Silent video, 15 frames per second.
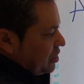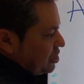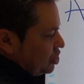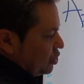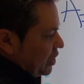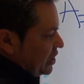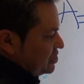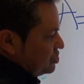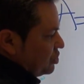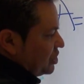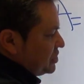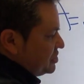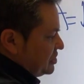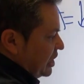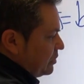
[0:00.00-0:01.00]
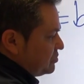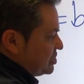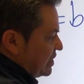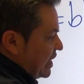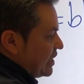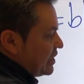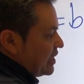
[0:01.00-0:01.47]
3. So it seems
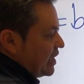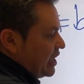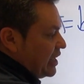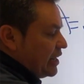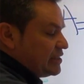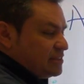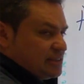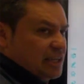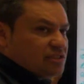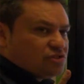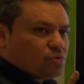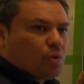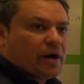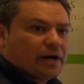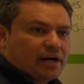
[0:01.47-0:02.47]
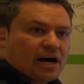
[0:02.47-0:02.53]
like it is a square